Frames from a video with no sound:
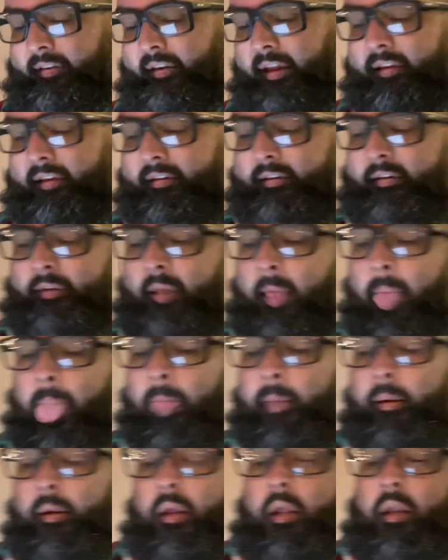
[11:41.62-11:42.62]
says,
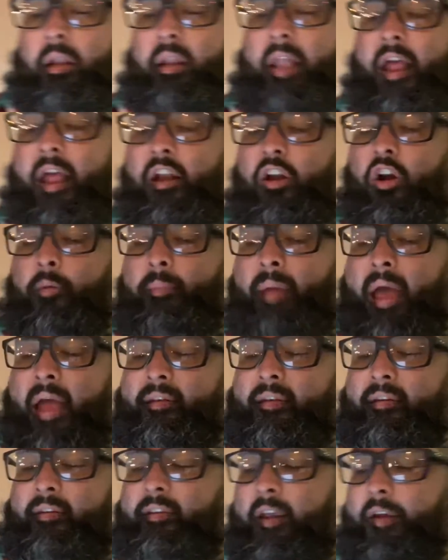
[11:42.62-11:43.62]
Let no man
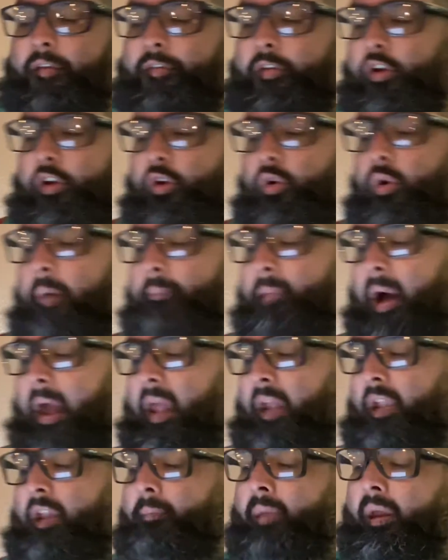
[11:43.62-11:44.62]
deceive you by
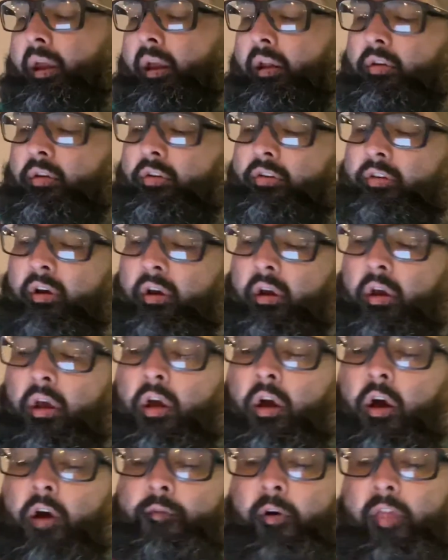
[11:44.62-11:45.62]
any means,
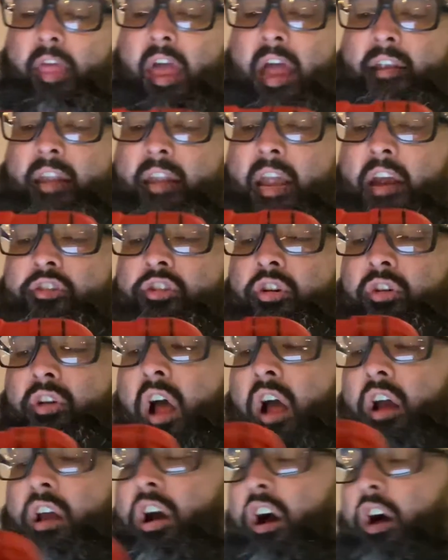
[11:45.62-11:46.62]
for that day shall
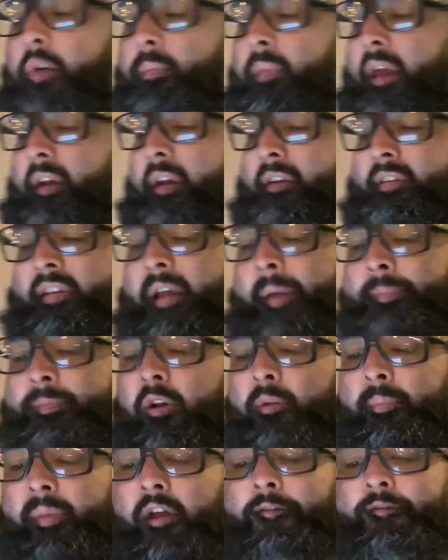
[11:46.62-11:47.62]
not come, except
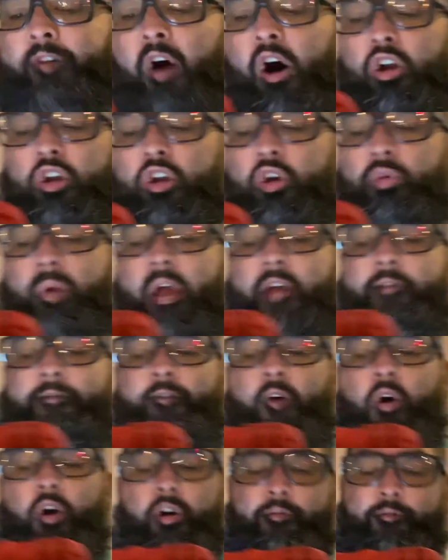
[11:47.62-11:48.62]
there be a falling away
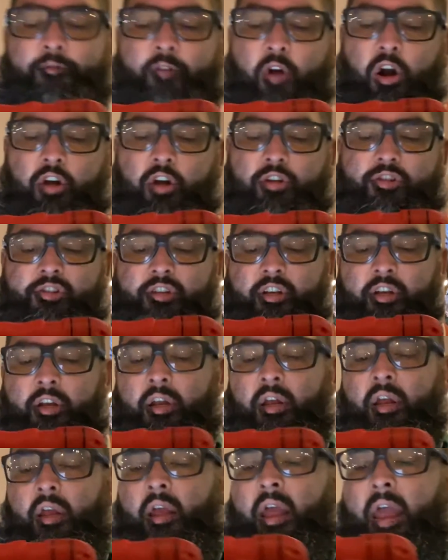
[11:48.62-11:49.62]
for, first,
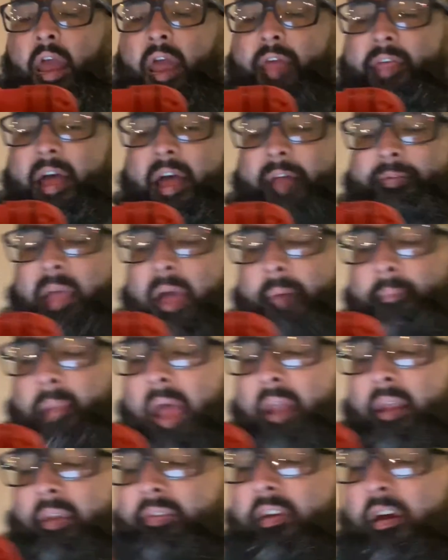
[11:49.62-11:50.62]
and that that
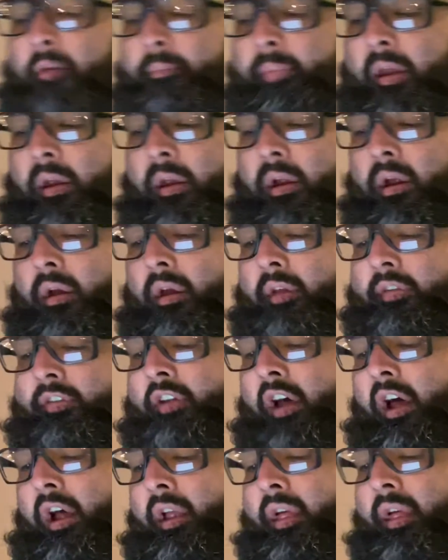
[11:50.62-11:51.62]
man of sin be
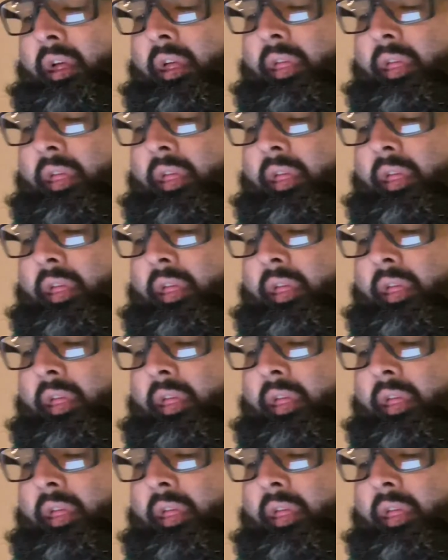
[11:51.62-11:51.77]
son,